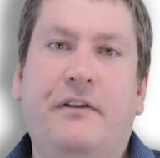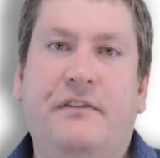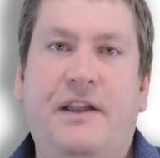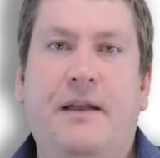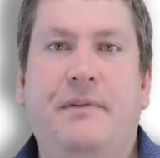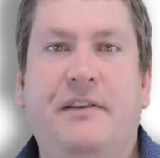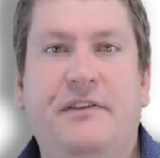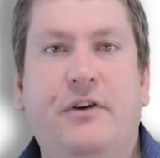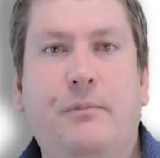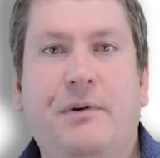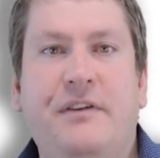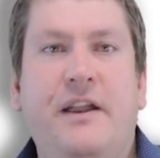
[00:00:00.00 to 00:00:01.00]
exam is
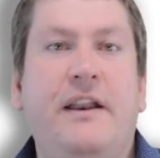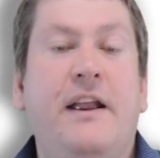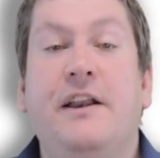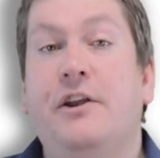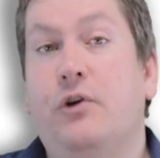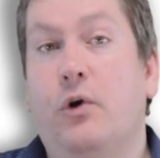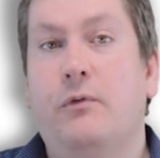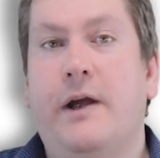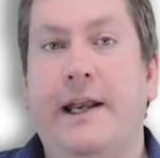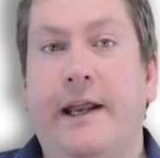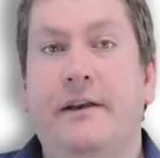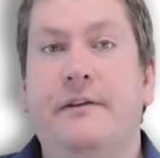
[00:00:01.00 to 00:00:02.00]
0% and you don't
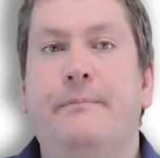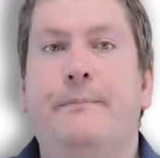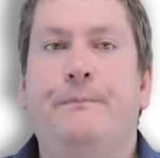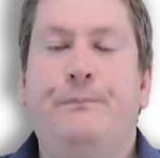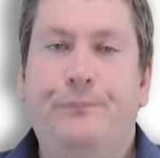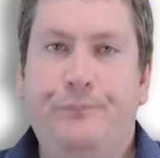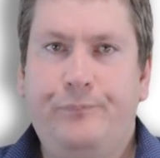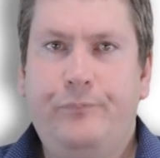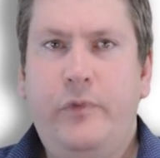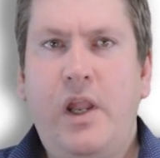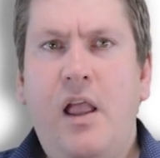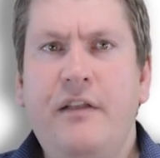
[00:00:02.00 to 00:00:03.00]
write it.
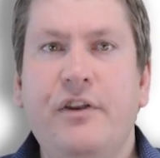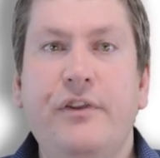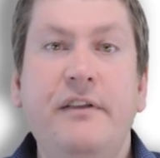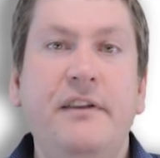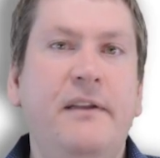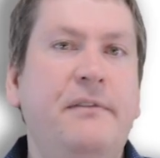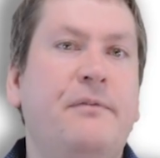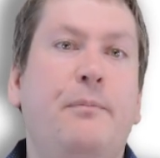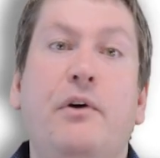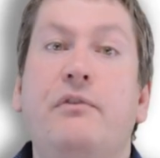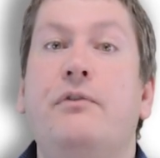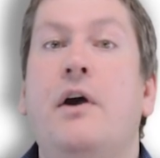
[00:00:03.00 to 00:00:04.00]
So this gives
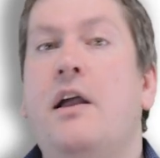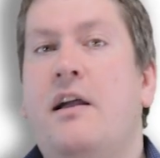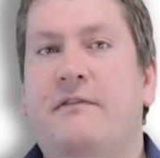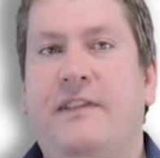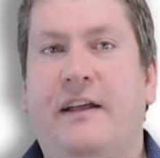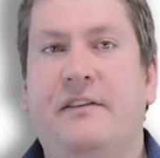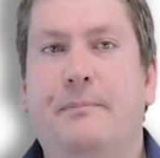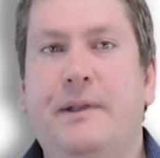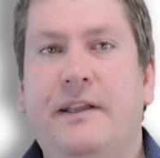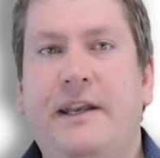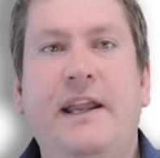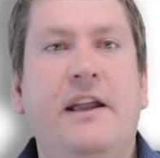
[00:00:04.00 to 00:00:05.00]
both
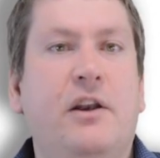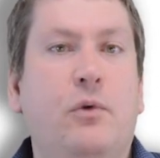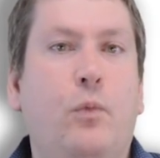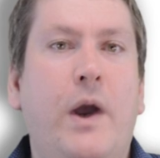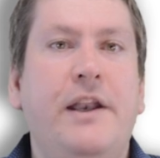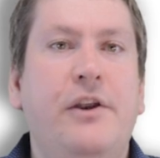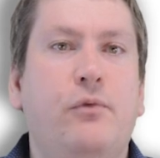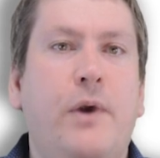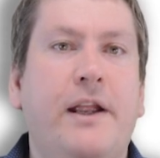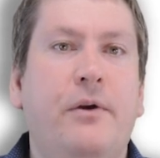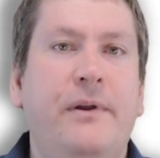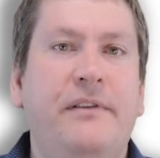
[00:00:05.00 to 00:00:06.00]
flexibility in when you
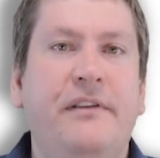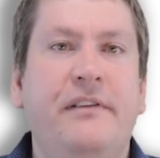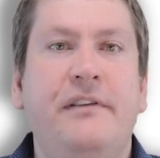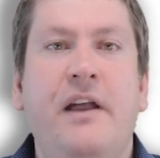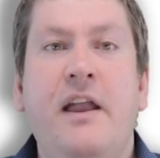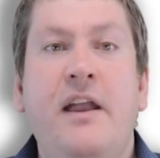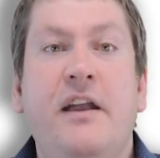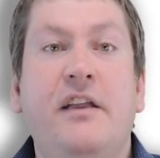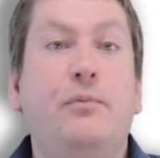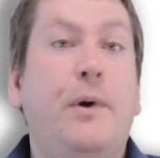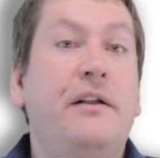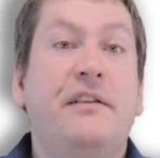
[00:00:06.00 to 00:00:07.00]
write quizzes,
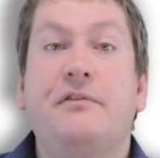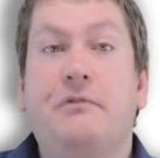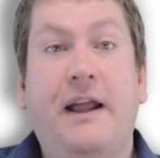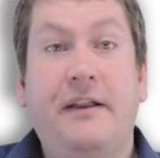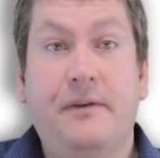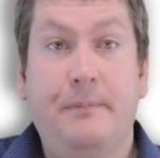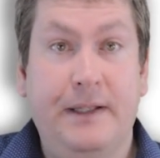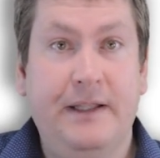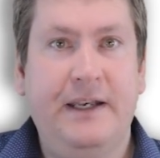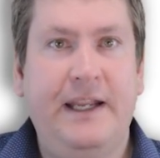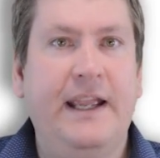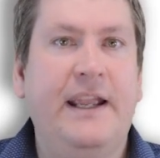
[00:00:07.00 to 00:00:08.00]
as well as
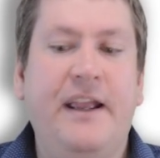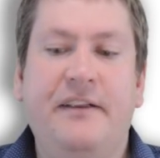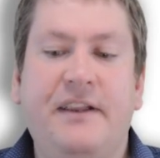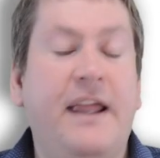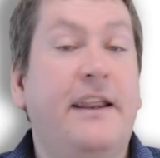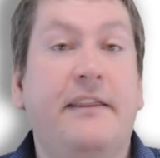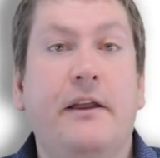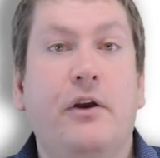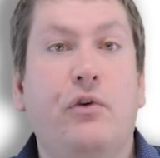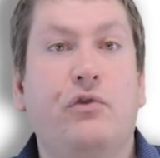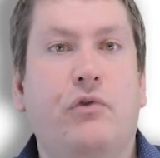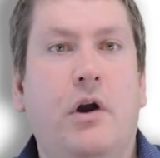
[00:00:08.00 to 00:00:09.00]
flexibility in case anything
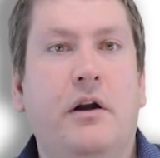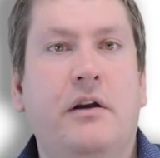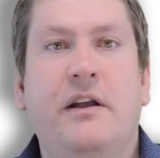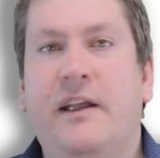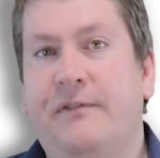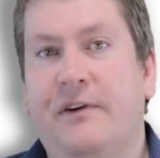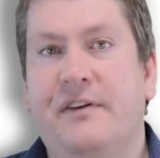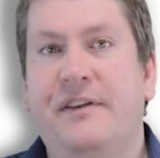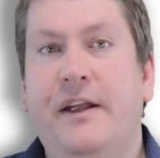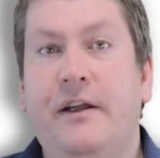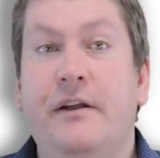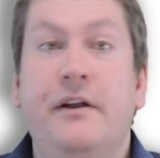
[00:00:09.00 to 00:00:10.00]
goes wrong. If you're
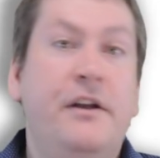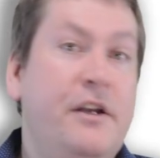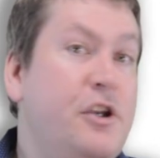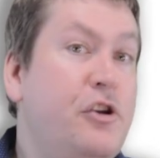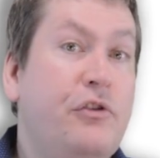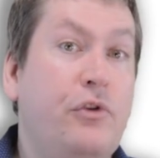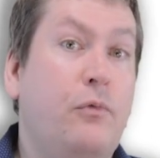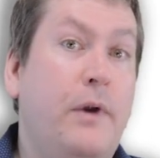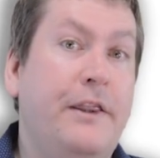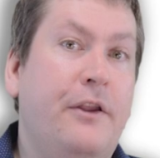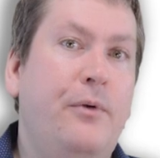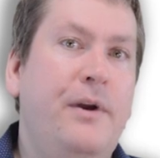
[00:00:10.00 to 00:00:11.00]
sick, you just don't
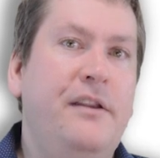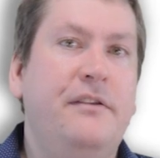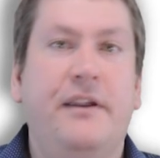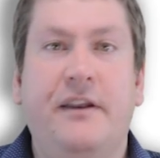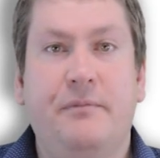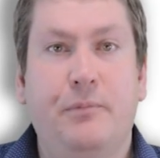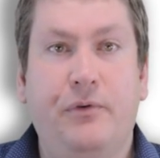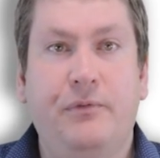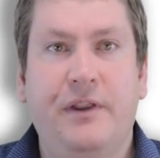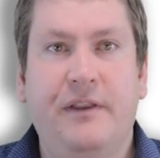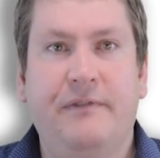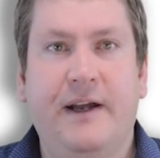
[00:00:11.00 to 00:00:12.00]
write the quiz and it's moved
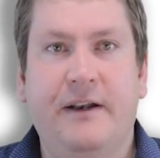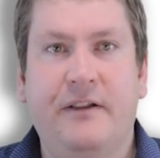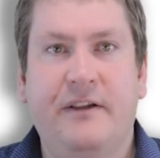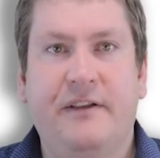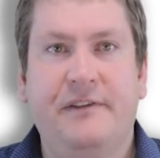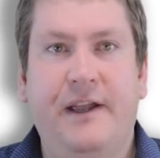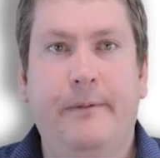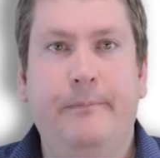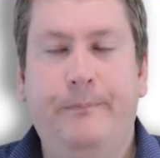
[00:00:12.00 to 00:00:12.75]
to the final exam.